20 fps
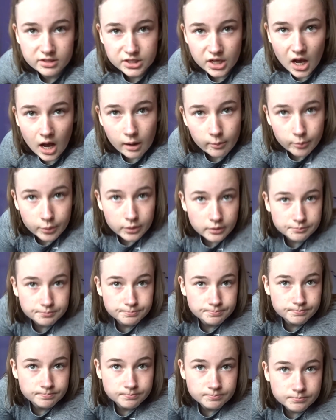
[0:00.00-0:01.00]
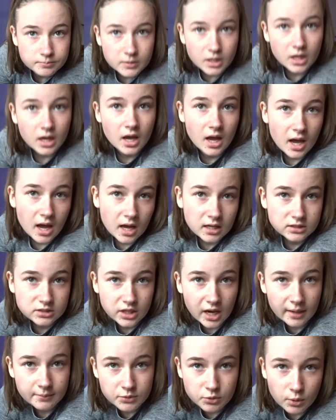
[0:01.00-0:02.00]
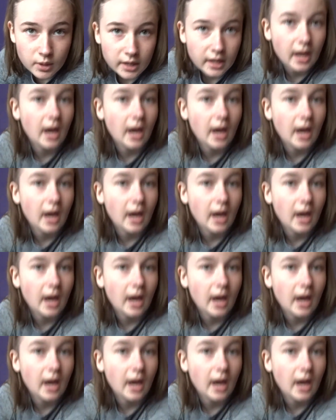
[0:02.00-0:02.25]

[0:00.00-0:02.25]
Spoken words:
is up. Time to work